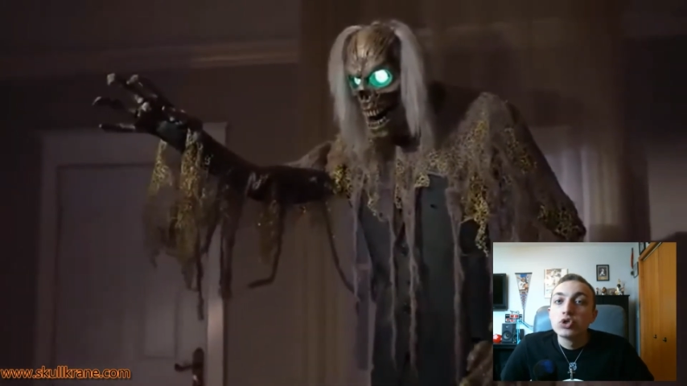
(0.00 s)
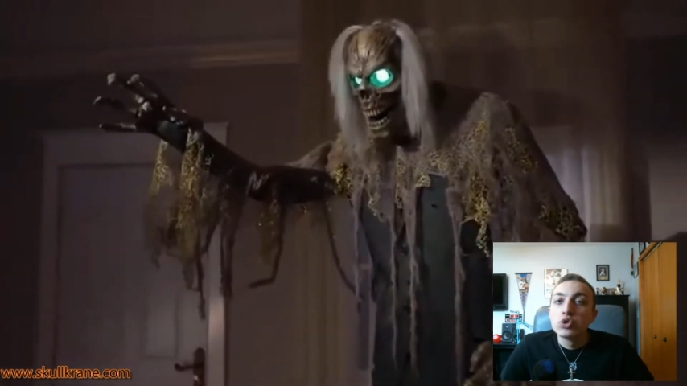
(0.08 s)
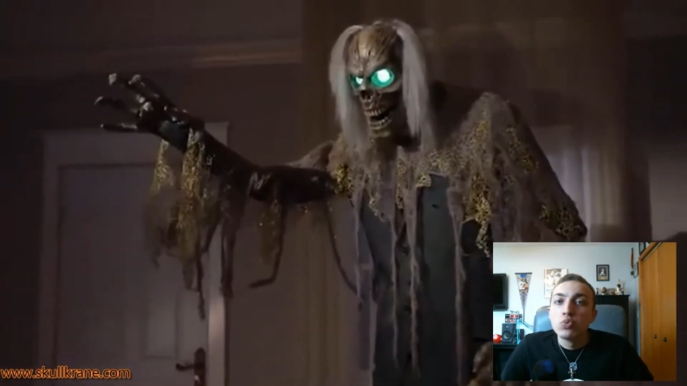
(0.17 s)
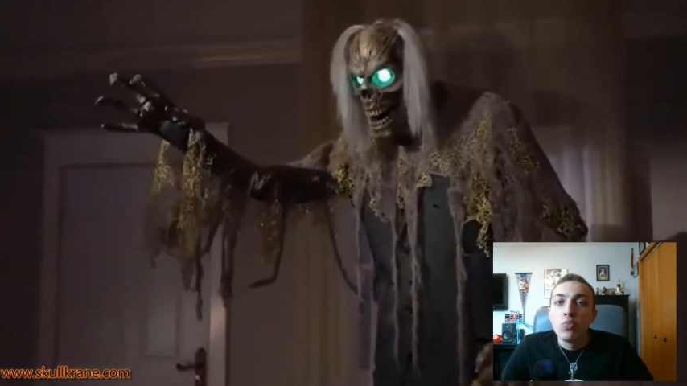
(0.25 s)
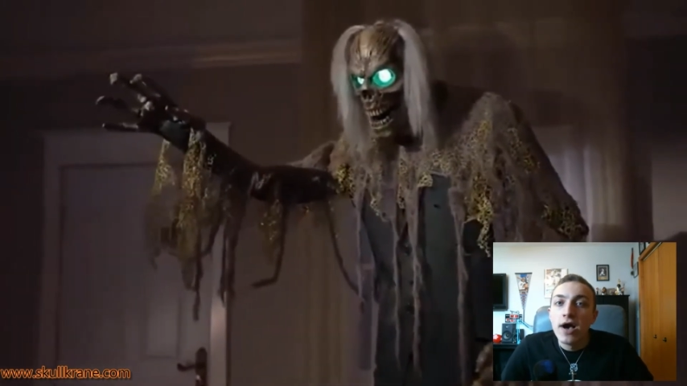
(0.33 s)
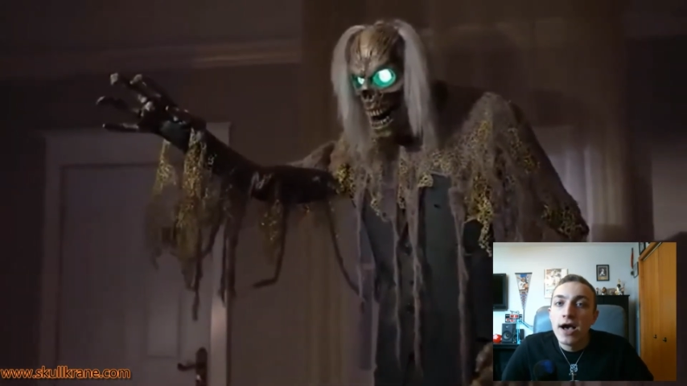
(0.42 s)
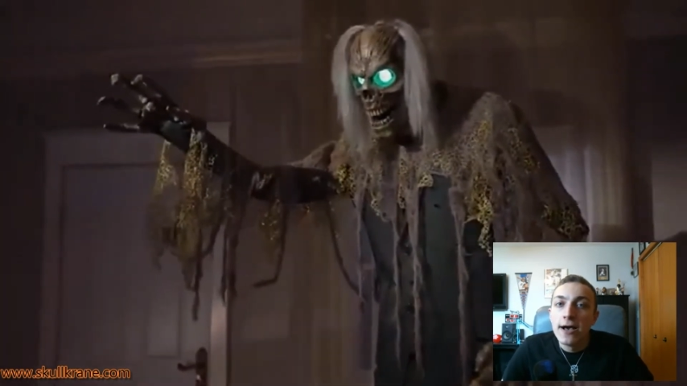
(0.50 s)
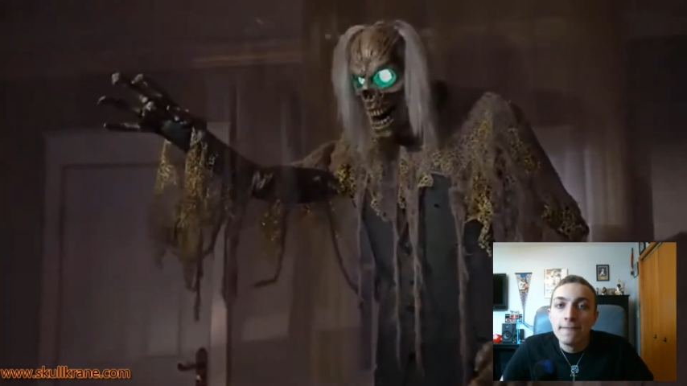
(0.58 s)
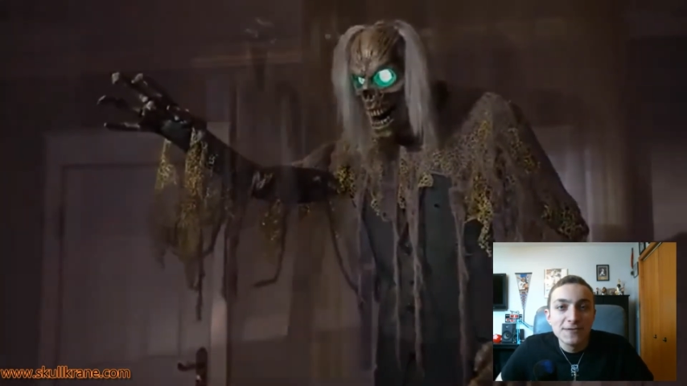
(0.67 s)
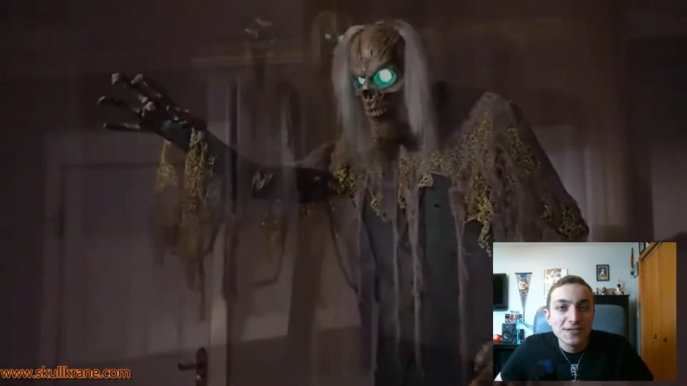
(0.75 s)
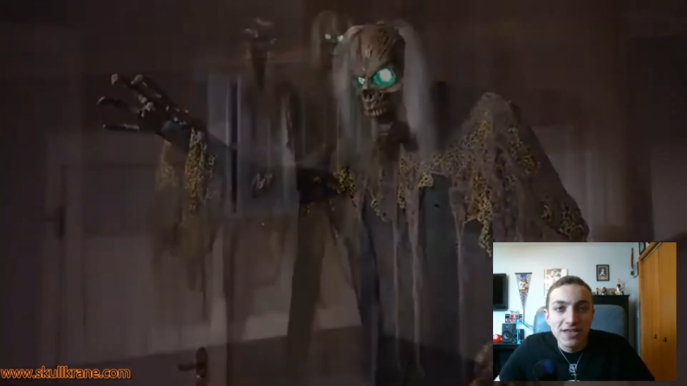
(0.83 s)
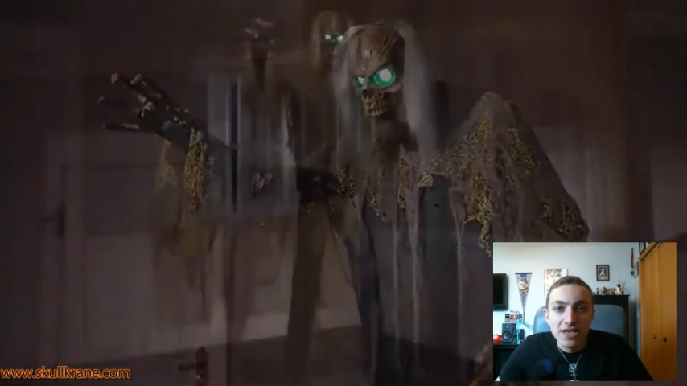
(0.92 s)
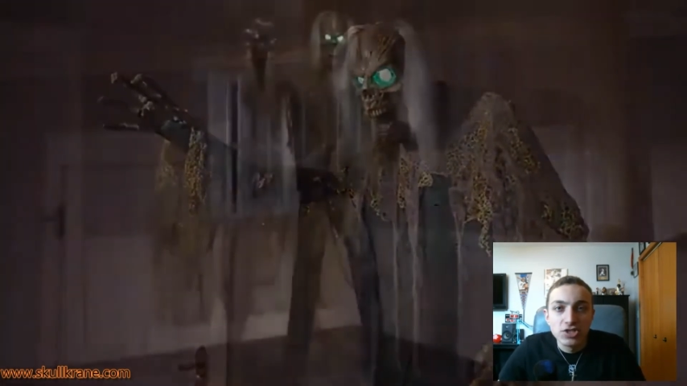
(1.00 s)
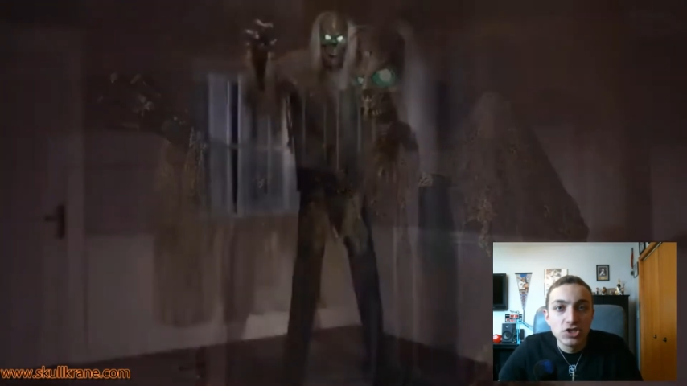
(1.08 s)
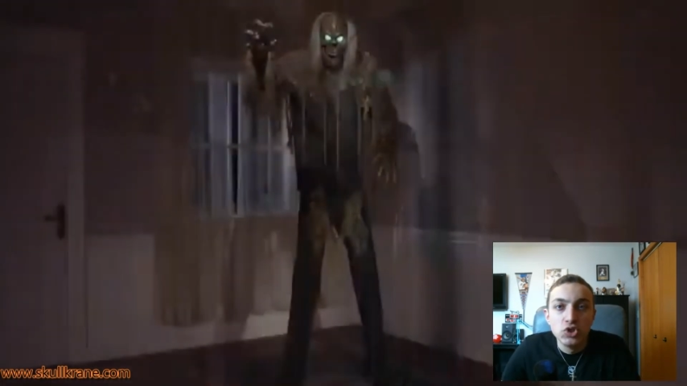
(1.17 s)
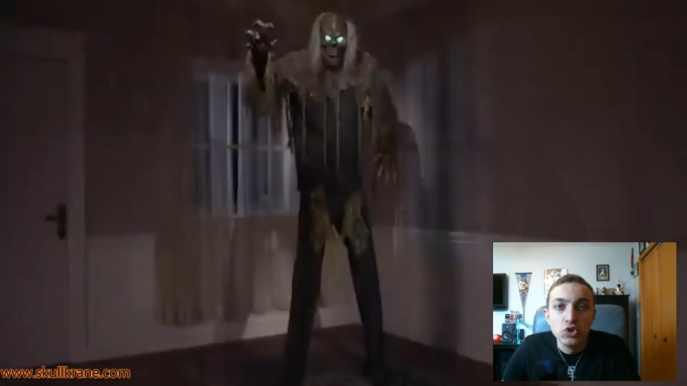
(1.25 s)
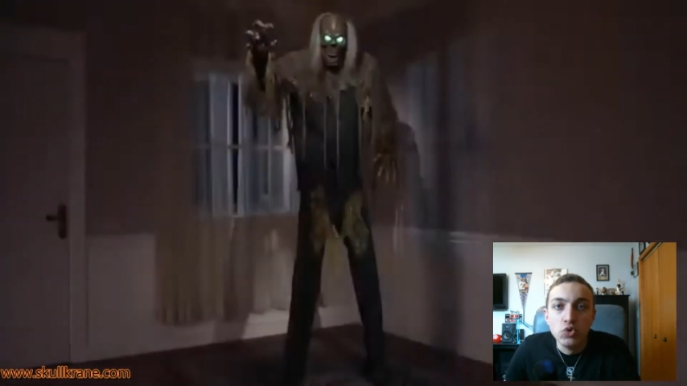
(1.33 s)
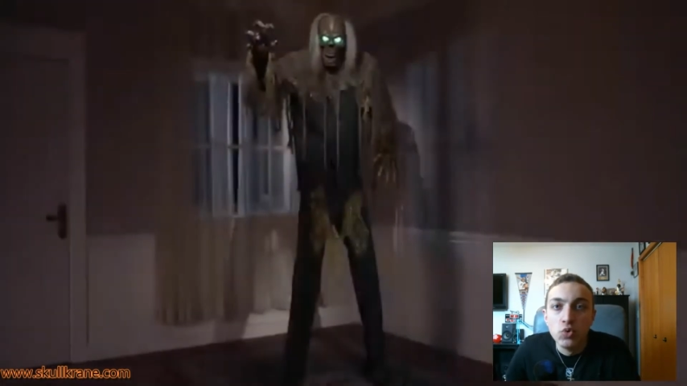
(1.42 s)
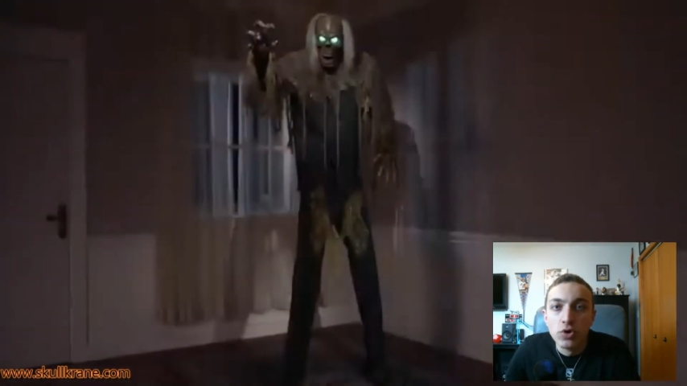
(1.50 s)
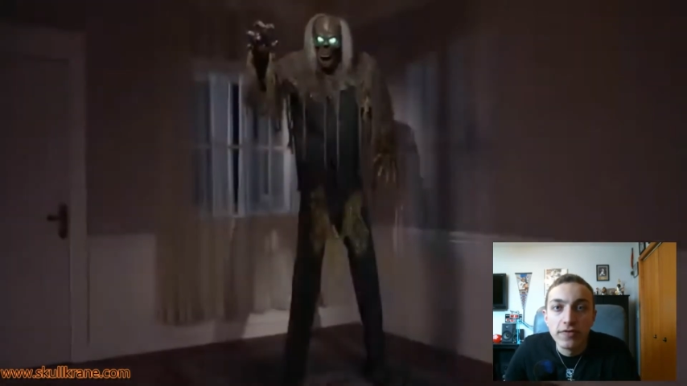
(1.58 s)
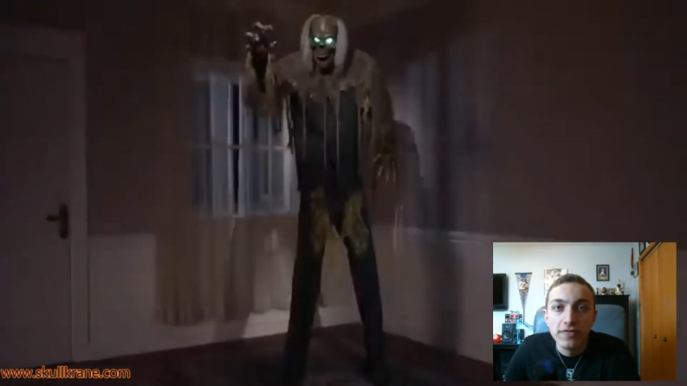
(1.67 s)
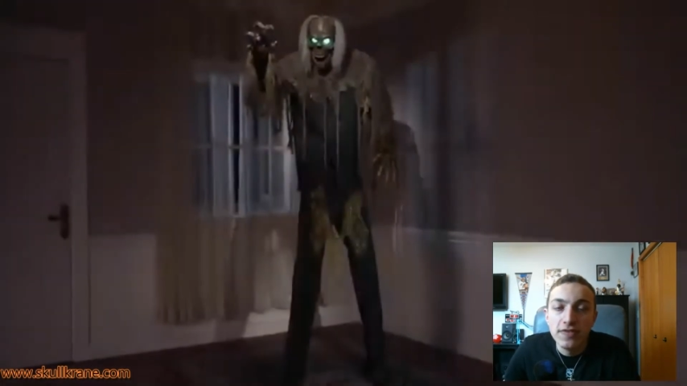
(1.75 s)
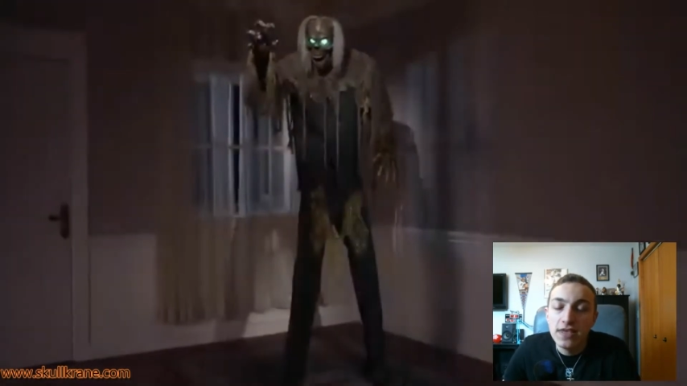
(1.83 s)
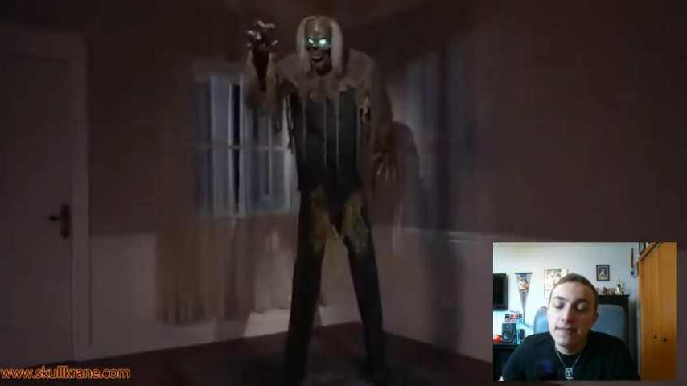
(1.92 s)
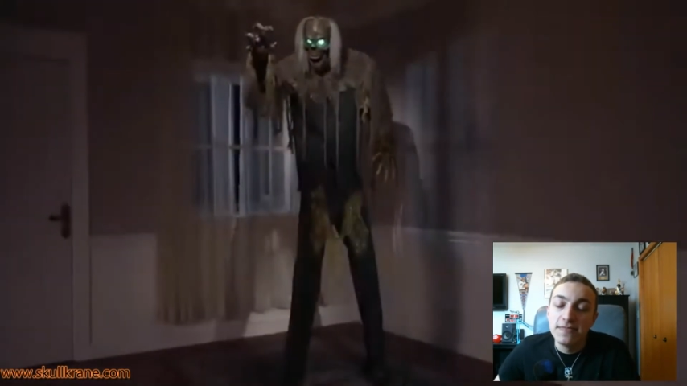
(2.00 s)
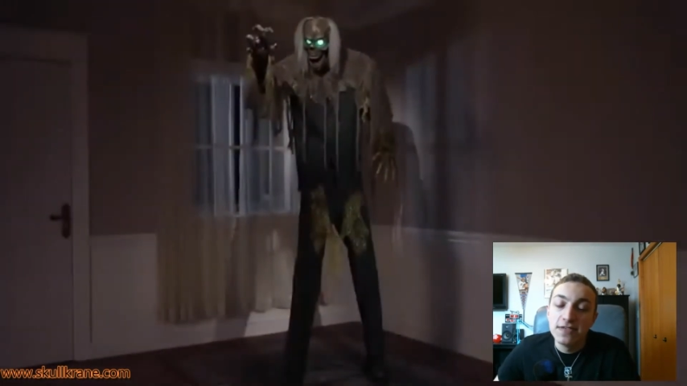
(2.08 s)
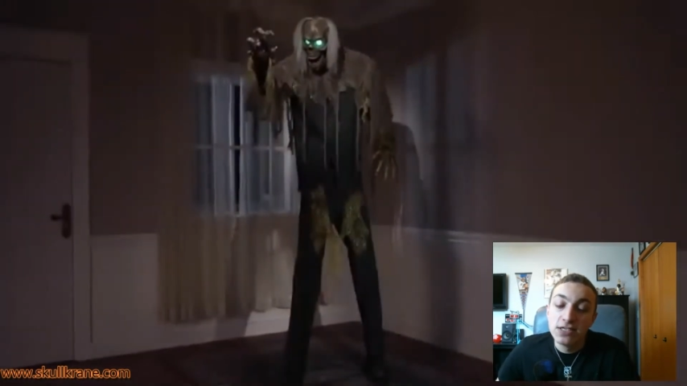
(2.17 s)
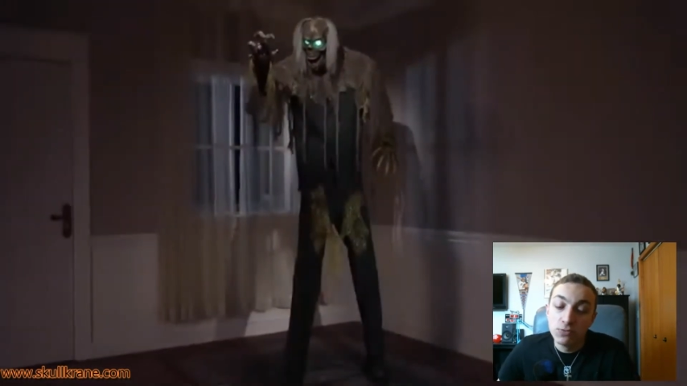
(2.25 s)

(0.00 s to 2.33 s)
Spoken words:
are pulling off a swamp